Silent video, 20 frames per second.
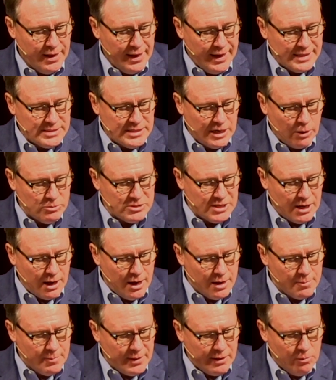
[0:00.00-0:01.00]
As I was
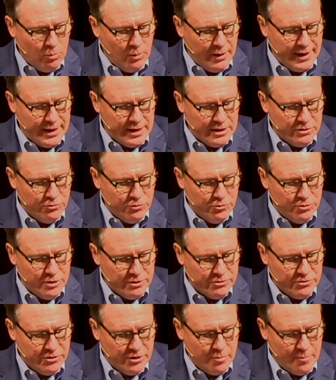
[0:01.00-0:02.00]
on my way and drew
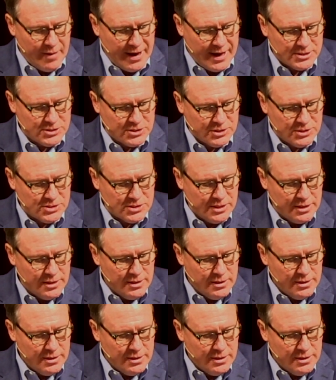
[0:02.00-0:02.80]
near to Damascus,